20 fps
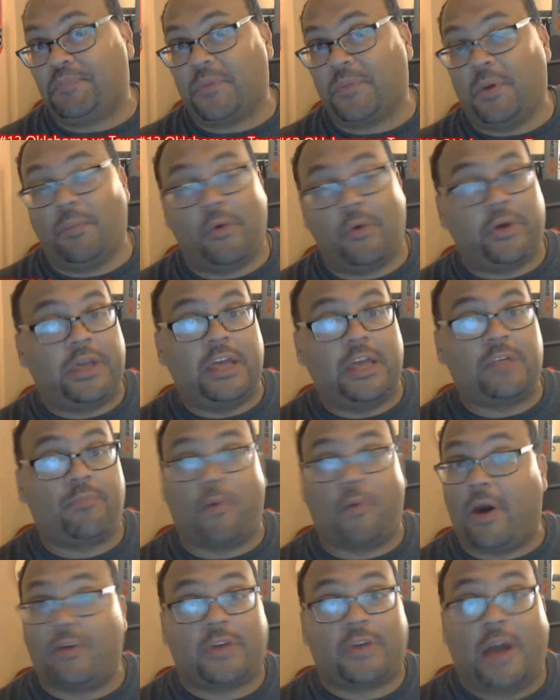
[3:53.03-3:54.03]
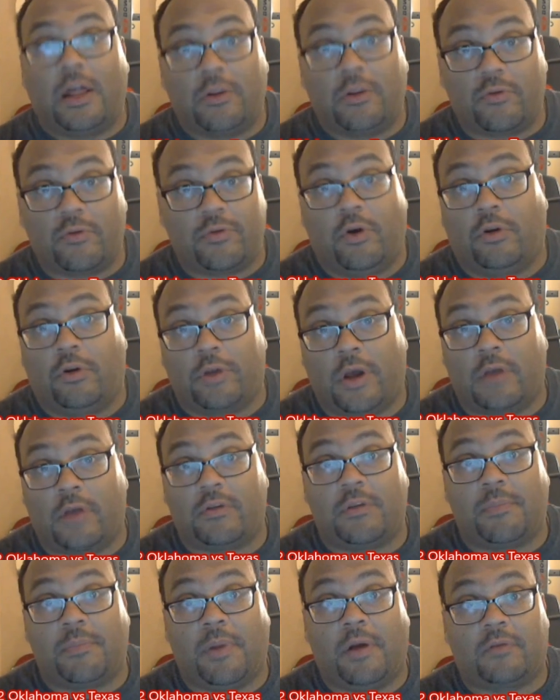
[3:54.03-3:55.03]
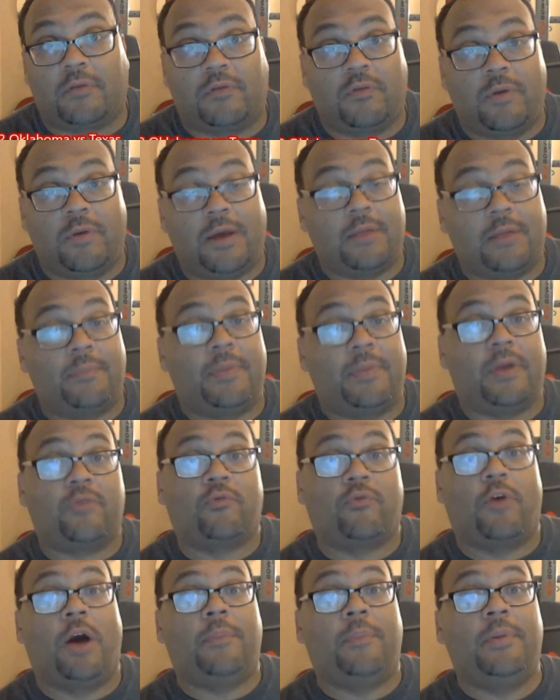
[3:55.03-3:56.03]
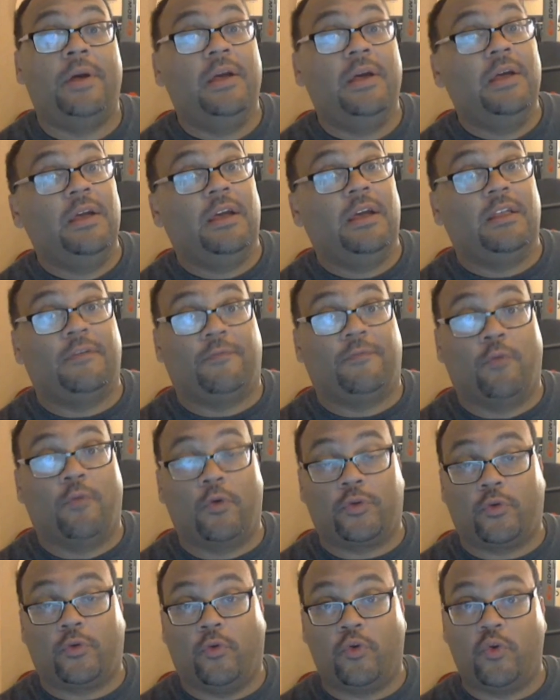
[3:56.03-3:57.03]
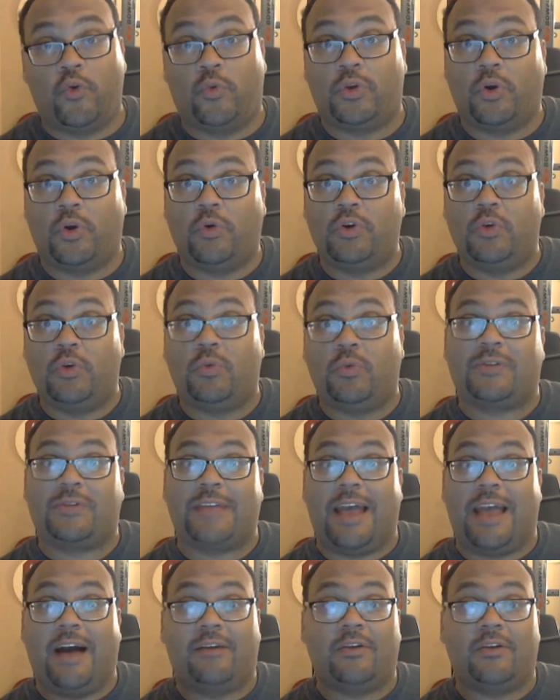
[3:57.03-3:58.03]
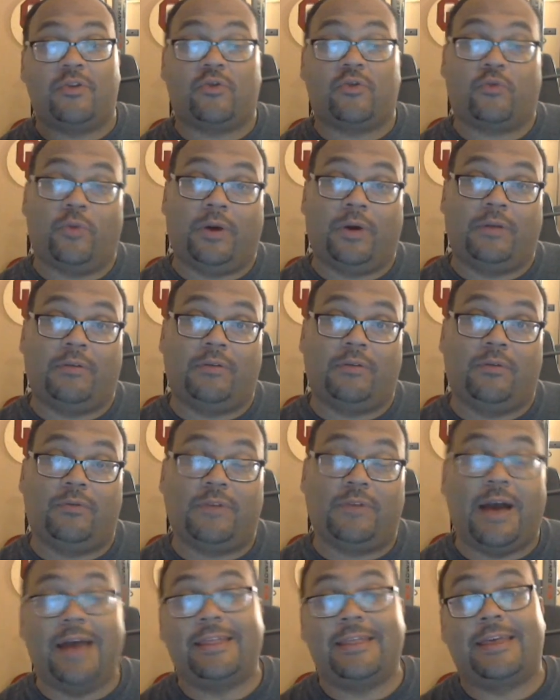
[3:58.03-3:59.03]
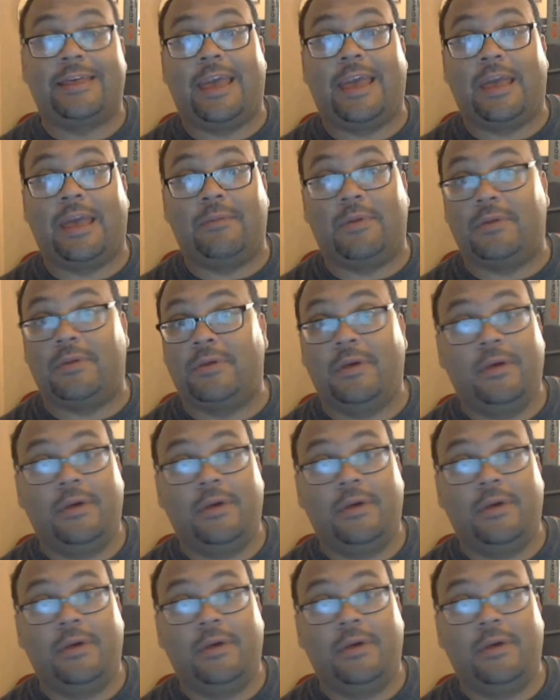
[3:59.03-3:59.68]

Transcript: Marquise Brown's got to learn to hold on to the ball, too. Had a big drop in the fourth quarter when OU was down and trying to tie the game, and